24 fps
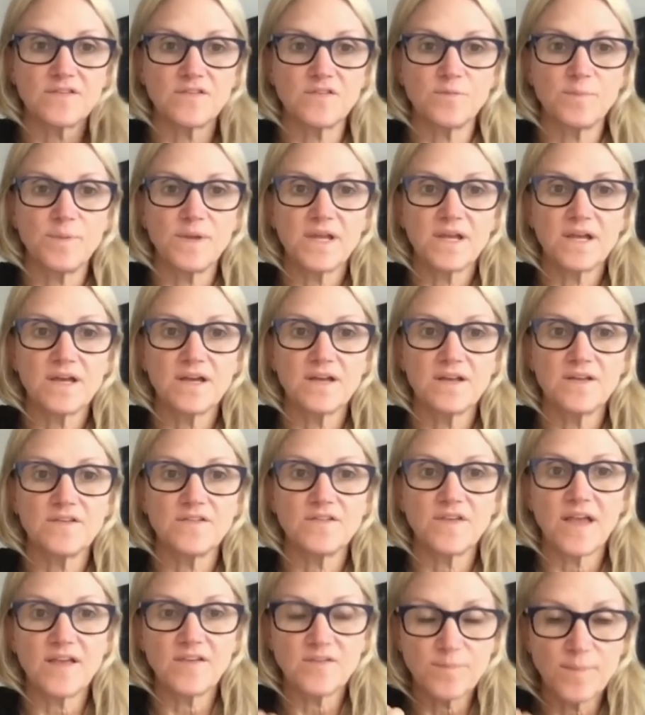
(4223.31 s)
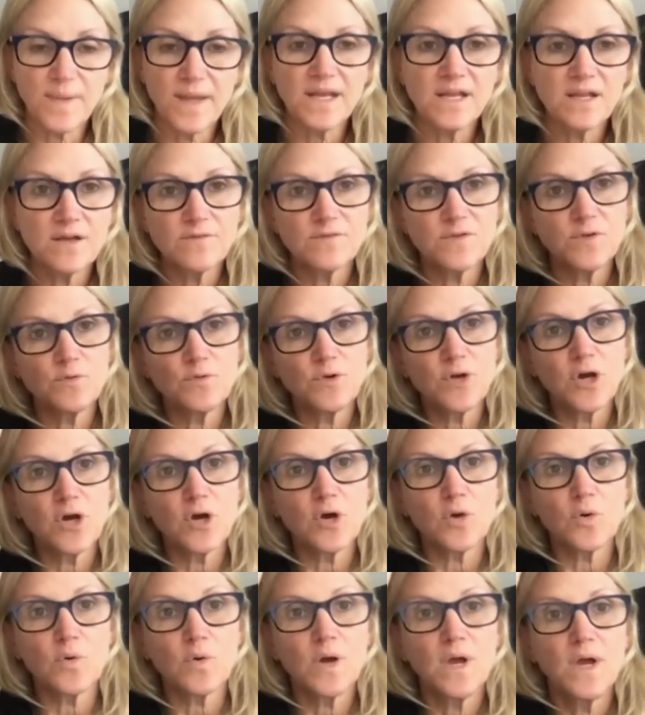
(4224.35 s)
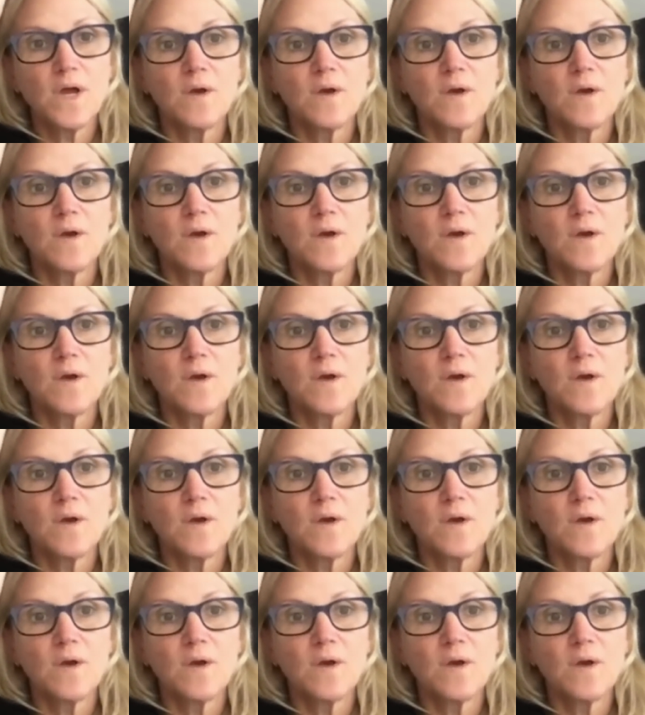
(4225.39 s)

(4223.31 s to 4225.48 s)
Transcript: is because, as many of you know,